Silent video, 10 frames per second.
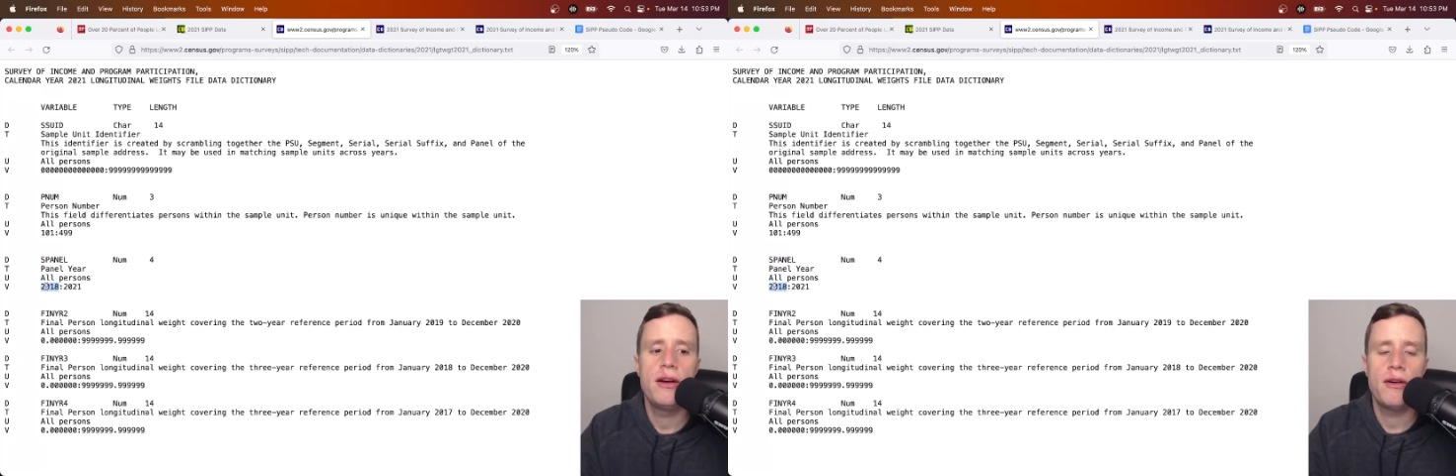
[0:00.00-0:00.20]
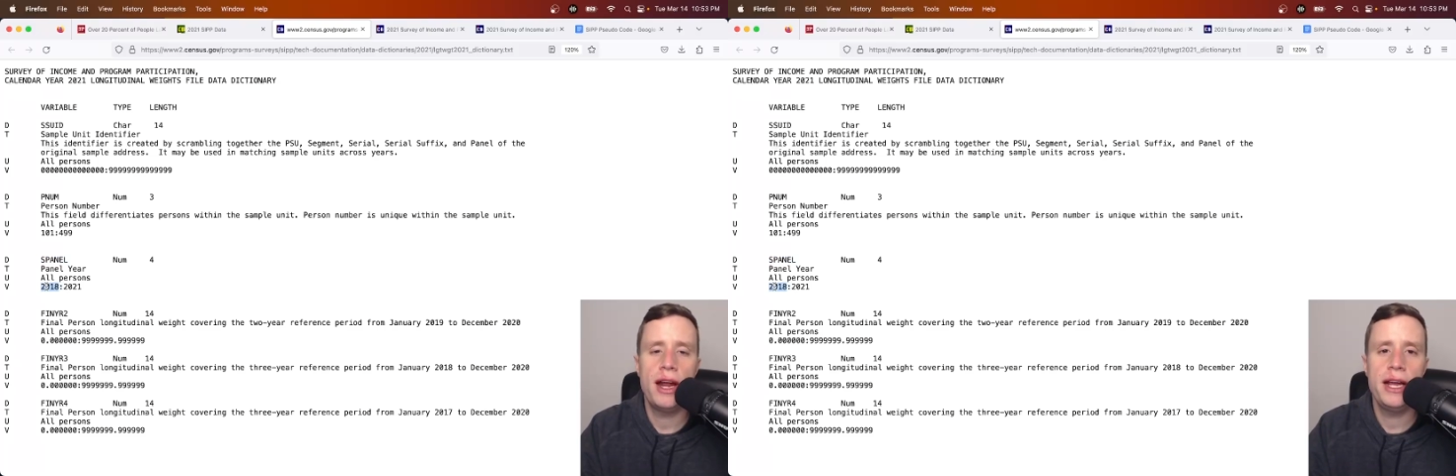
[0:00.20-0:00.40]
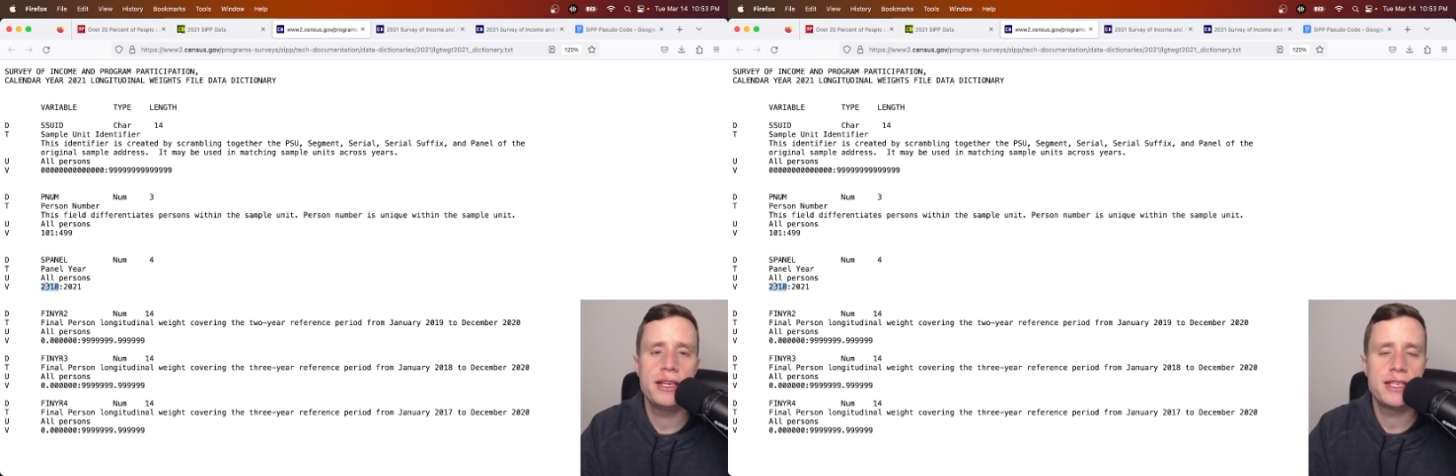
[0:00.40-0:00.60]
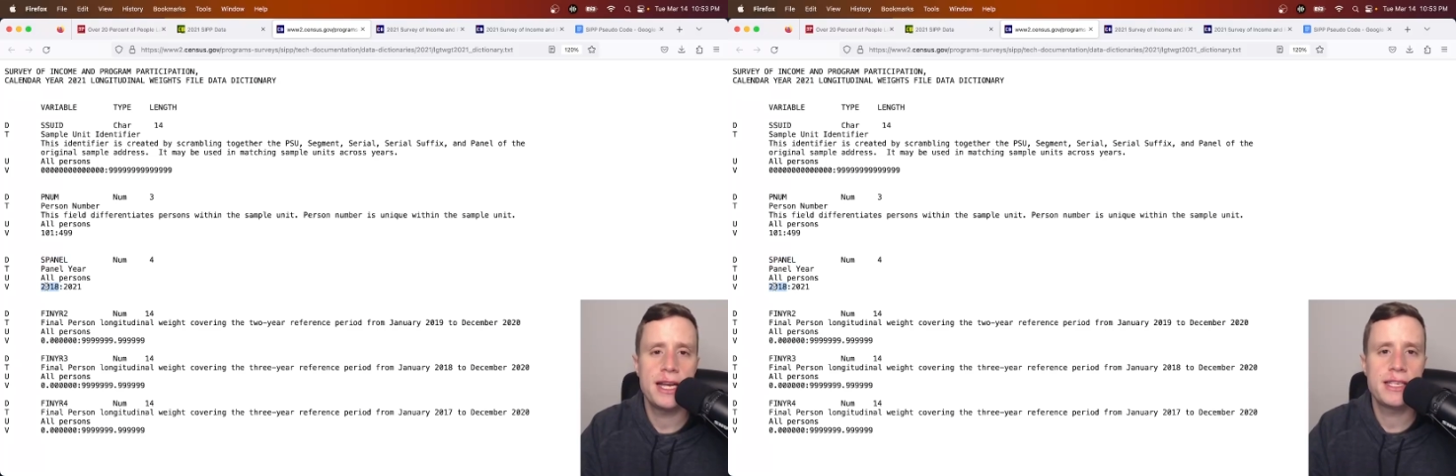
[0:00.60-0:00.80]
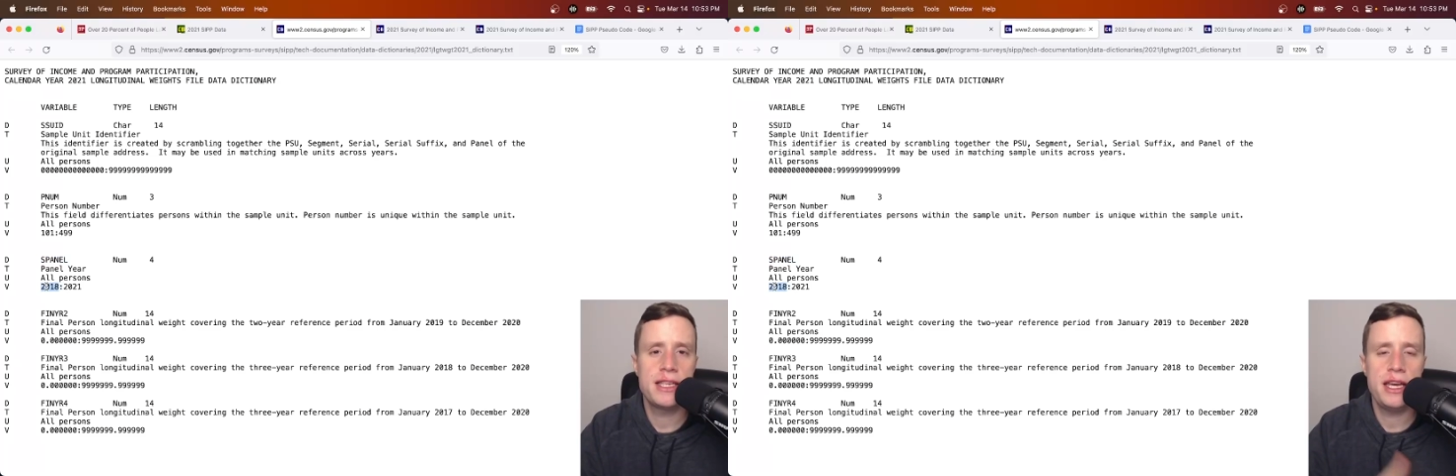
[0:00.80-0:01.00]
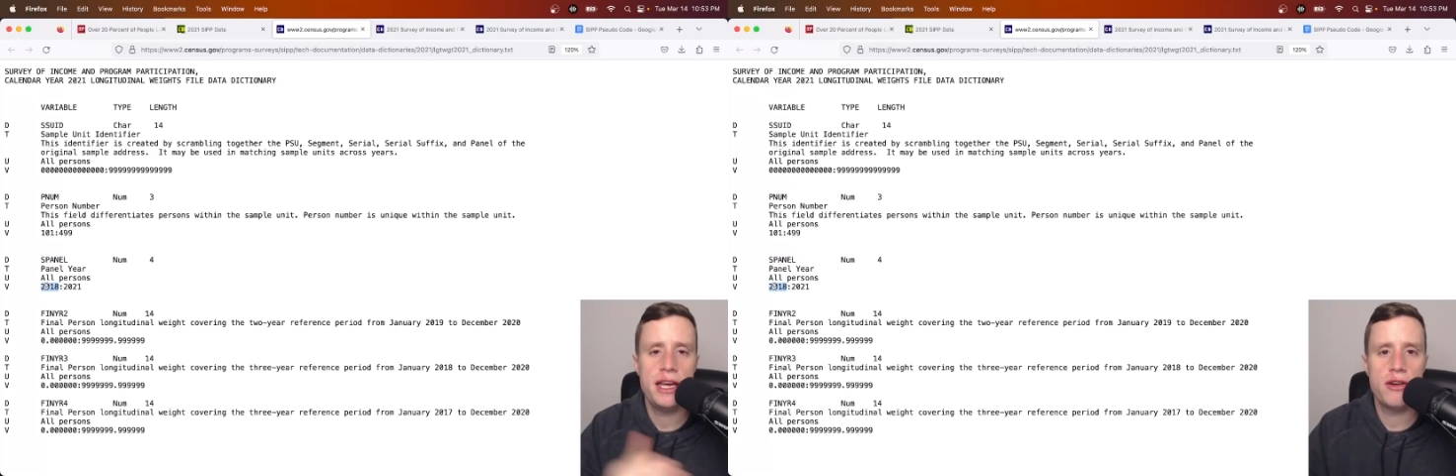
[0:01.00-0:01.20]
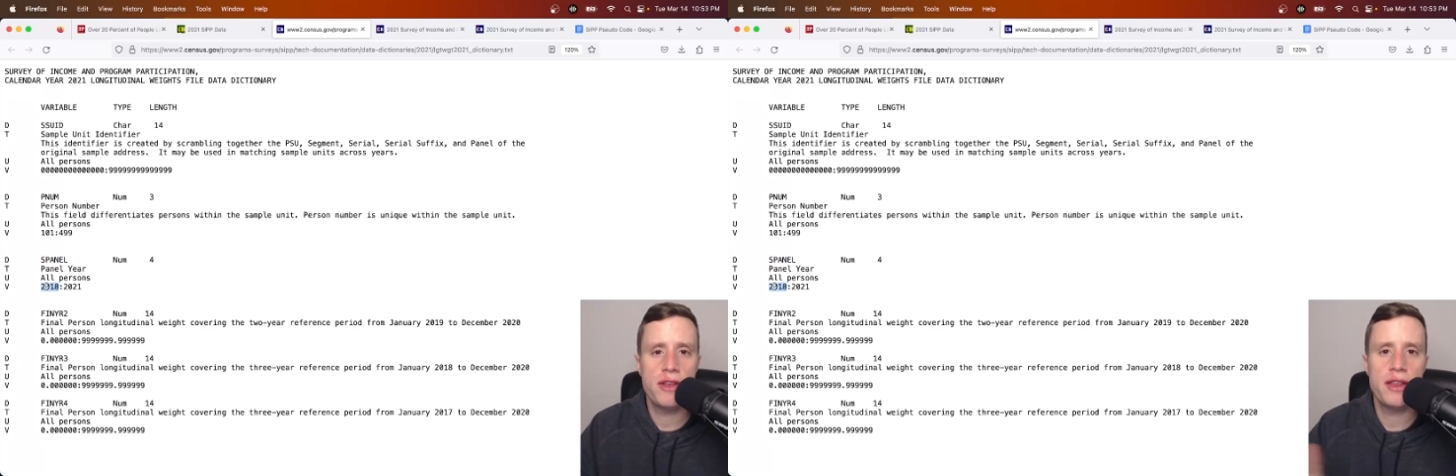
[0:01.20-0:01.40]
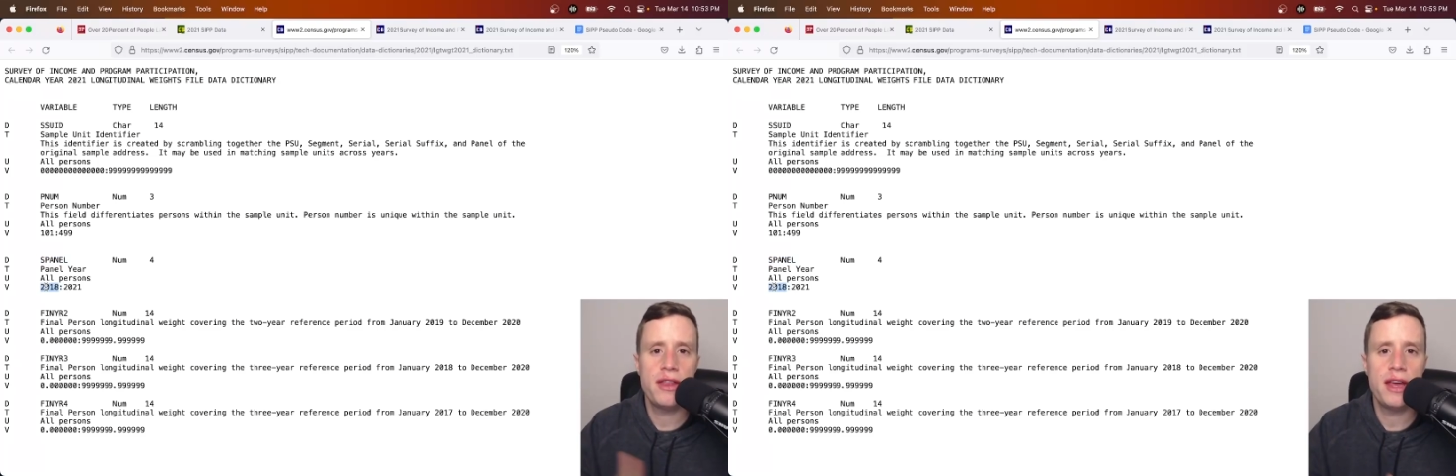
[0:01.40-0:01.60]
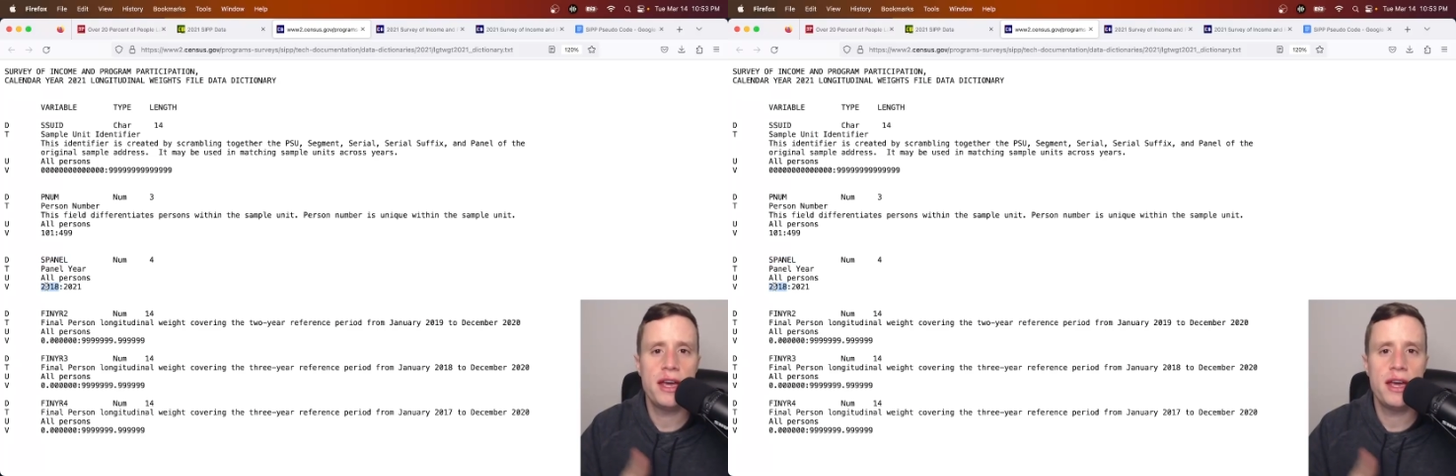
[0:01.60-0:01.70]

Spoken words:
right? Because that's the year that